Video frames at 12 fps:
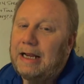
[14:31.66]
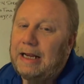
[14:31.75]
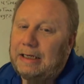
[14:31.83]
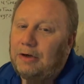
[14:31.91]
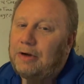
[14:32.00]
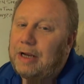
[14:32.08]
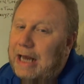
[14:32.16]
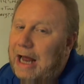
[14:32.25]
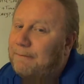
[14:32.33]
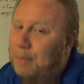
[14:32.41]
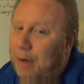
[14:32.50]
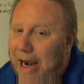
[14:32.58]
You can
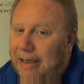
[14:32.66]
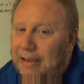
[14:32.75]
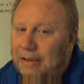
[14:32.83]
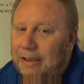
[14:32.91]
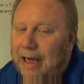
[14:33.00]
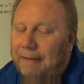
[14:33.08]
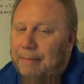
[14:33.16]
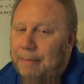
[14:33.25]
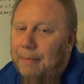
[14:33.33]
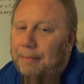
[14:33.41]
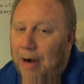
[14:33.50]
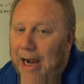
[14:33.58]
have practice. You have
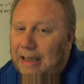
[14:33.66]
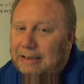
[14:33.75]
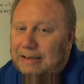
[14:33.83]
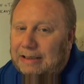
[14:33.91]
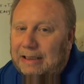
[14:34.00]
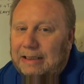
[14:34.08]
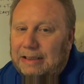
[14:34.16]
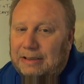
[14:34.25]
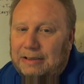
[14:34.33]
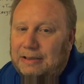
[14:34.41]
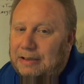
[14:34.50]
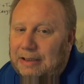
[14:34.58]
people practicing
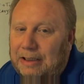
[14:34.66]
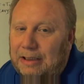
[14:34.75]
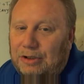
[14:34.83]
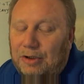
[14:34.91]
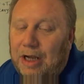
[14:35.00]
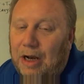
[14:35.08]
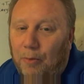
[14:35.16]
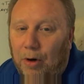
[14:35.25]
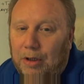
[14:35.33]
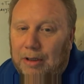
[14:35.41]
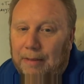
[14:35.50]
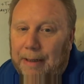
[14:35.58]
because you still got to
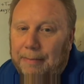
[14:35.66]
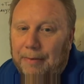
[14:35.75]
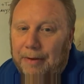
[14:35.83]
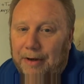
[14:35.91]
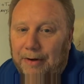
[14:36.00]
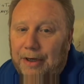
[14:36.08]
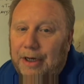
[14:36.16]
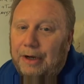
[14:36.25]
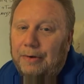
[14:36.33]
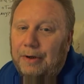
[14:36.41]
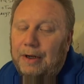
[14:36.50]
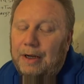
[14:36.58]
work the people that are new.
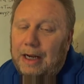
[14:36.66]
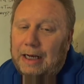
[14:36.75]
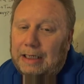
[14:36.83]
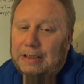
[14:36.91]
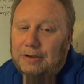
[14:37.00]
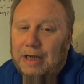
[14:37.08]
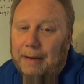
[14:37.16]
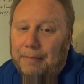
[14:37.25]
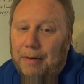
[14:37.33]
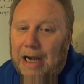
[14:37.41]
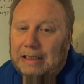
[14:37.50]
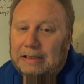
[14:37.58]
And they still got to
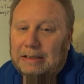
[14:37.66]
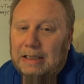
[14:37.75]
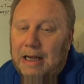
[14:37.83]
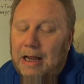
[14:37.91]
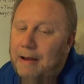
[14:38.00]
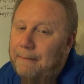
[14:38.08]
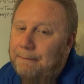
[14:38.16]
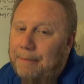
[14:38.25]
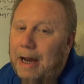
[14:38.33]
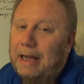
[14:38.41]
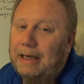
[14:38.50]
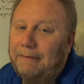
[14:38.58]
practice.
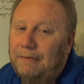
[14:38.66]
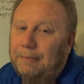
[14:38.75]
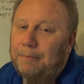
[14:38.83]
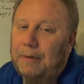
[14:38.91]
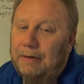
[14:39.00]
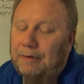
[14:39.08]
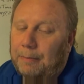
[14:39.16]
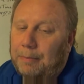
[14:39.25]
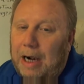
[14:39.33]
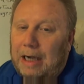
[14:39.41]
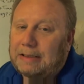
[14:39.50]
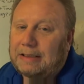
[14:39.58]
But if they're
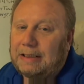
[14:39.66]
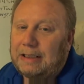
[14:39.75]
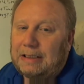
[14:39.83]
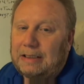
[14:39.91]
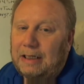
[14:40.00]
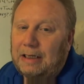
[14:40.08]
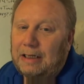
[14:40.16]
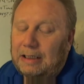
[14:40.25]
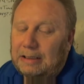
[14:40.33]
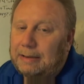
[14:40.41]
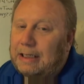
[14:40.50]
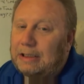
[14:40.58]
practicing, then
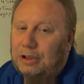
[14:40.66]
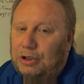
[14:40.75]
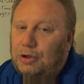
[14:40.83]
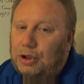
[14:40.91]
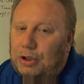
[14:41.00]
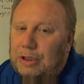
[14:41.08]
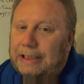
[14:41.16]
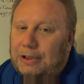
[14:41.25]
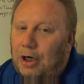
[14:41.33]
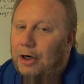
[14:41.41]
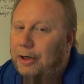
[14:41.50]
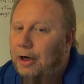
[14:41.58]
it's because they
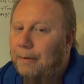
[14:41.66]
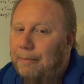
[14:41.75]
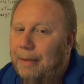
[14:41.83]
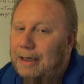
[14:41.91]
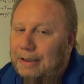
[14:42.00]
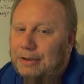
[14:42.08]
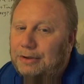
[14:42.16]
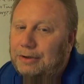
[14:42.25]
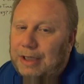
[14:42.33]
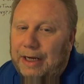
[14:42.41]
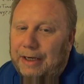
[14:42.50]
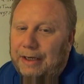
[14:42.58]
started on Monday,
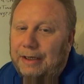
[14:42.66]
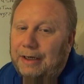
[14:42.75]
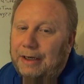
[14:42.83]
Tuesday,